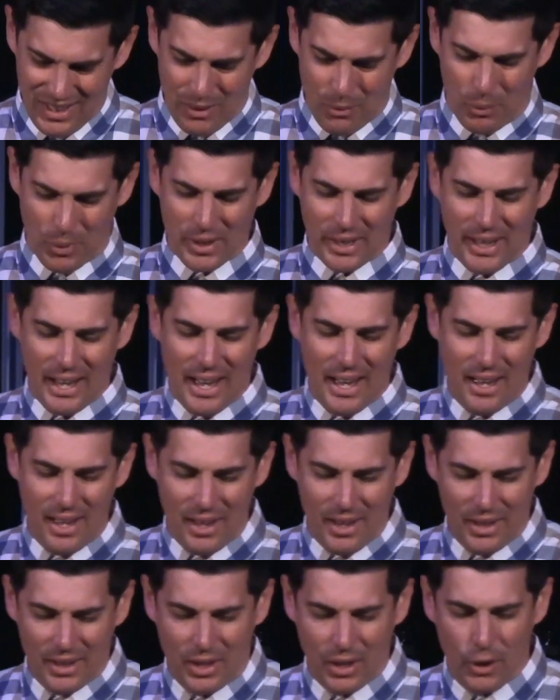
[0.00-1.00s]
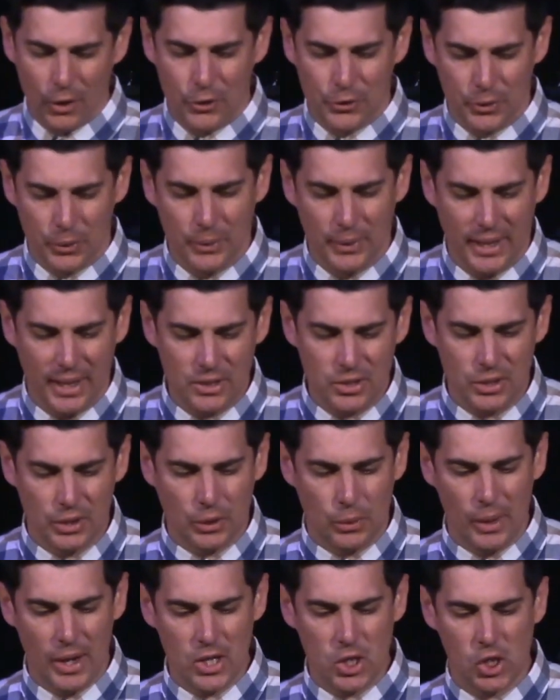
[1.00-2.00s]
We're going to go through and answer the
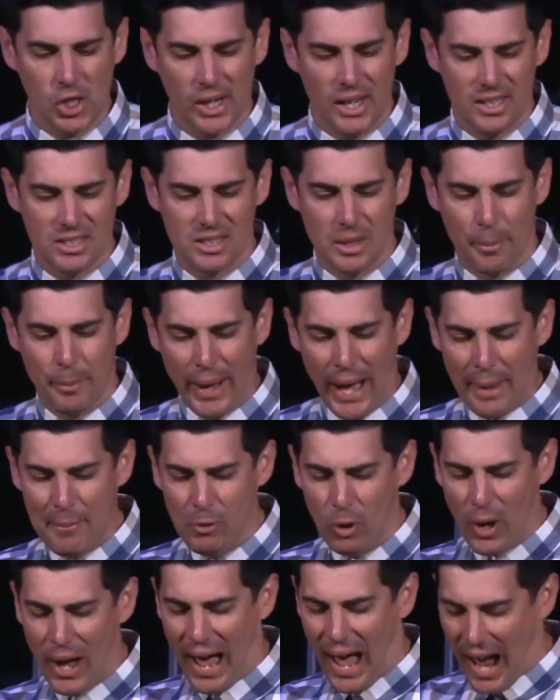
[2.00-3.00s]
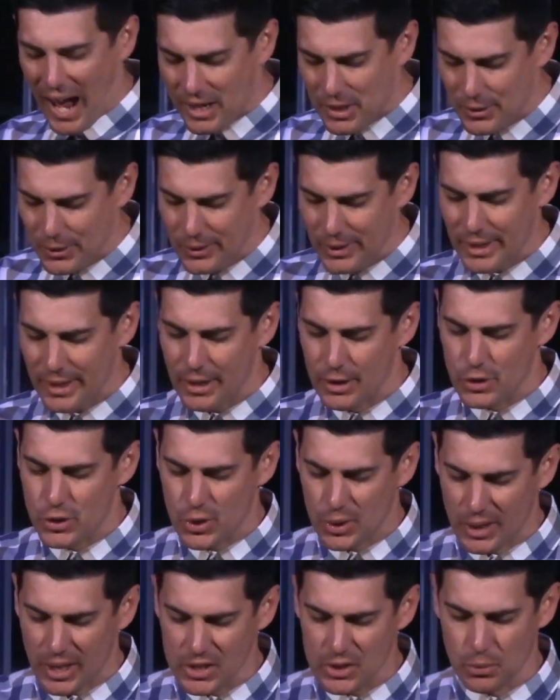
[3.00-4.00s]
question, is the Bible accurate and
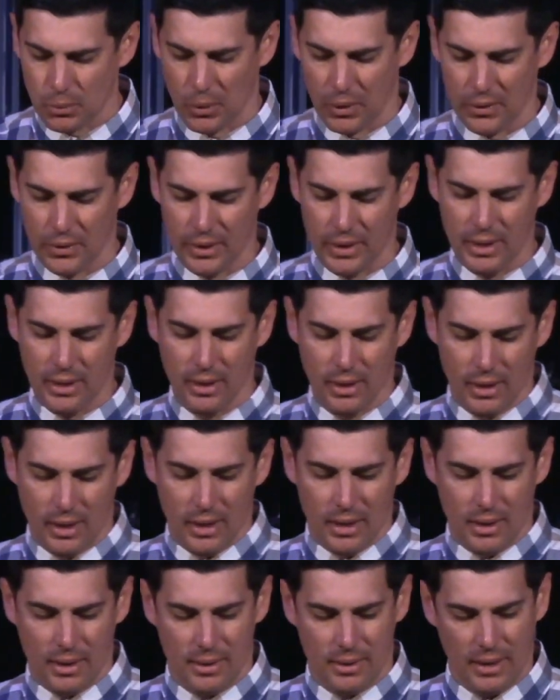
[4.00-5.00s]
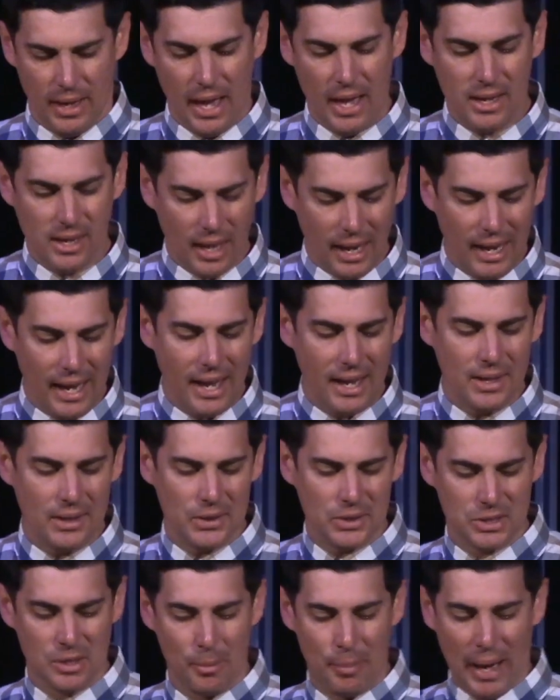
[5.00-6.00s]
trustworthy, aka,
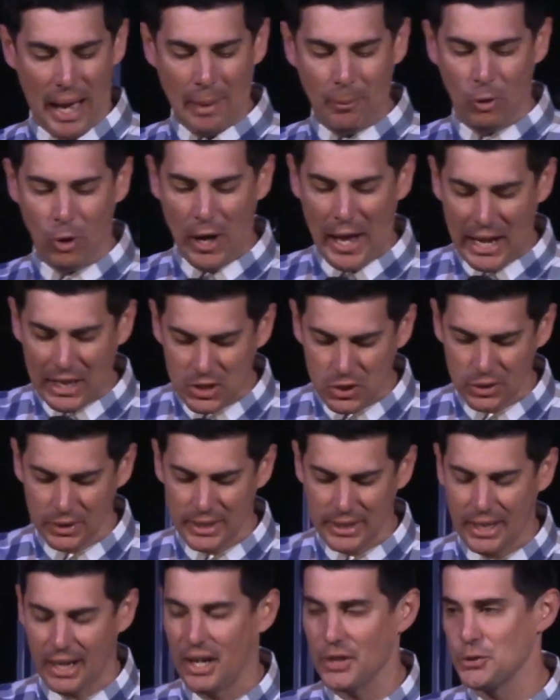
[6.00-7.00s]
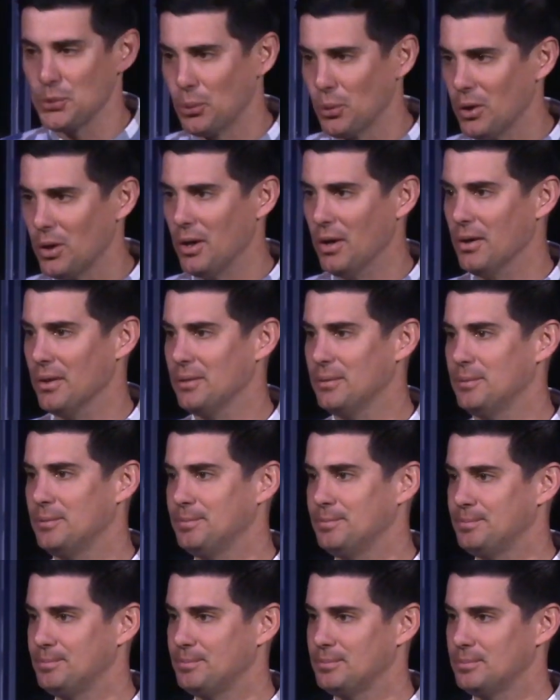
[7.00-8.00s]
is the Bible actually God's word?
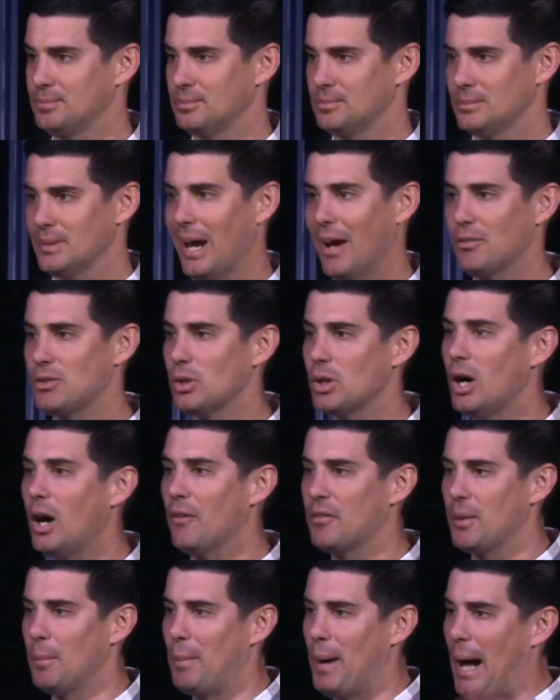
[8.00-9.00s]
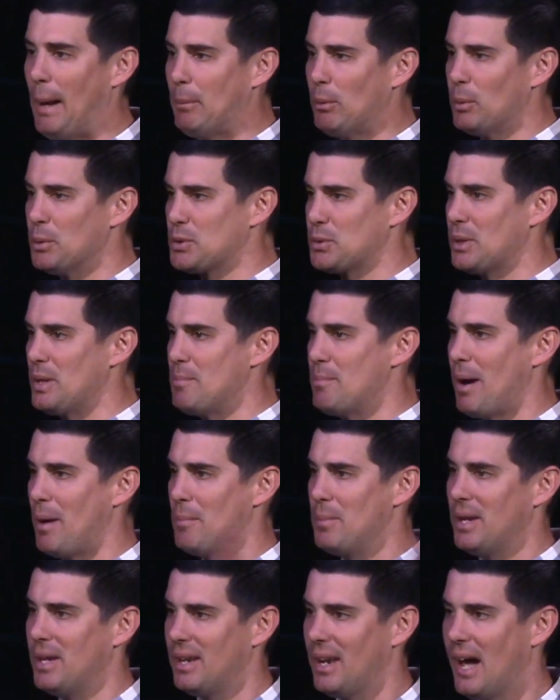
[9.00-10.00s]
After all, if the Bible was written by
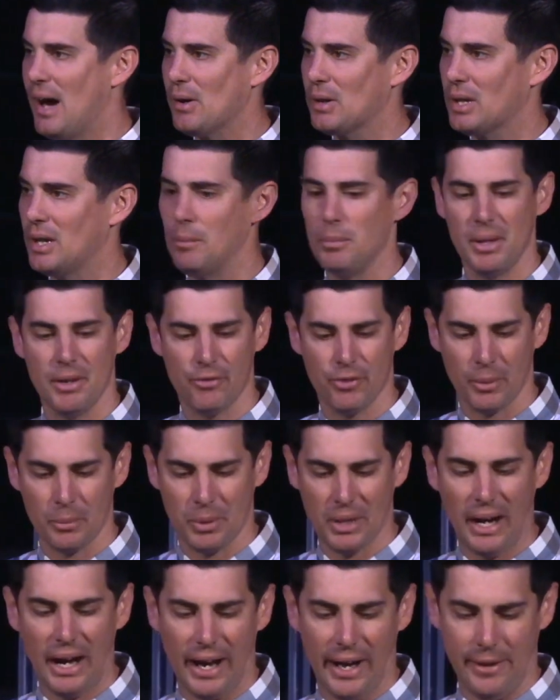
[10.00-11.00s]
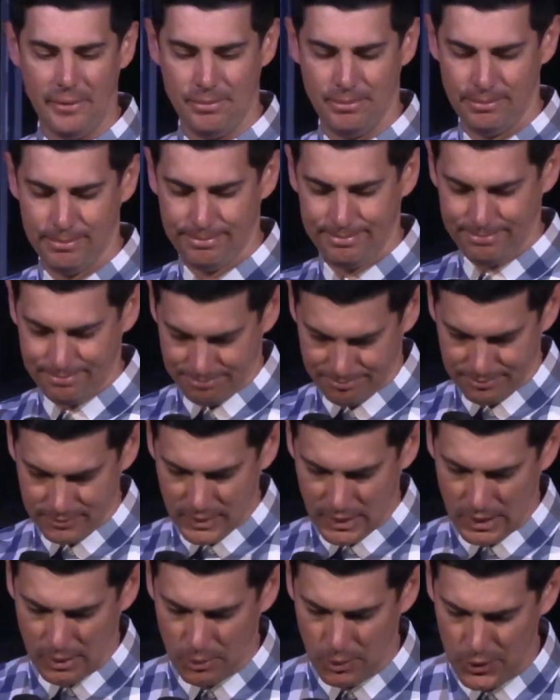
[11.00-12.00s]
men, how can it be from God?
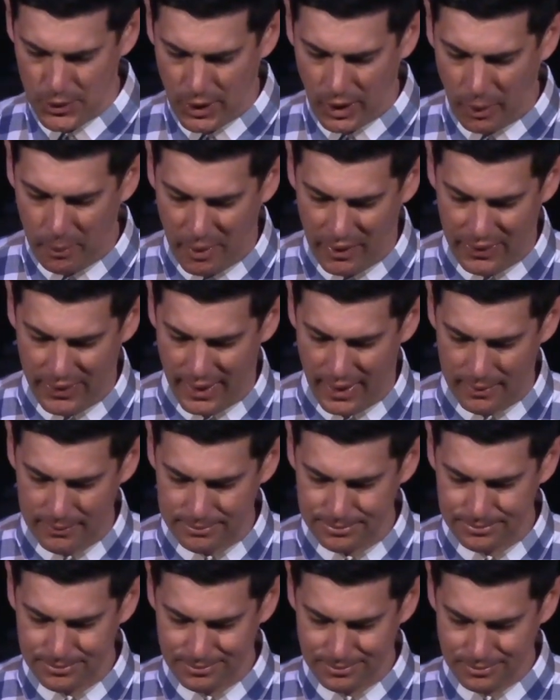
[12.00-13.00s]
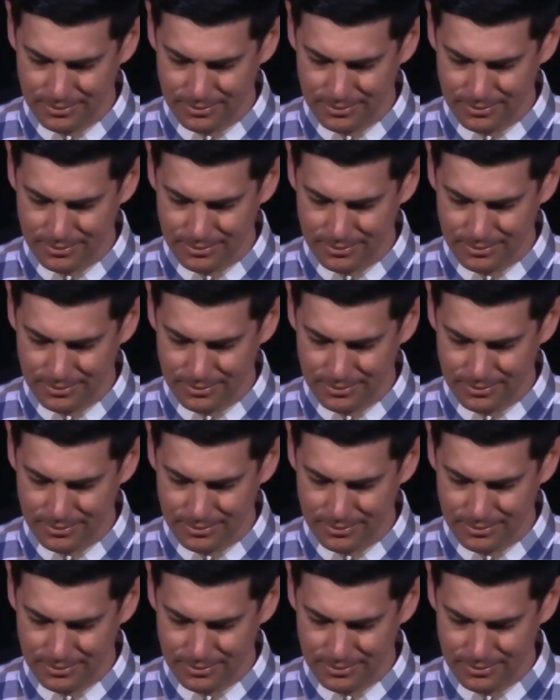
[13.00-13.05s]
We'll talk about that.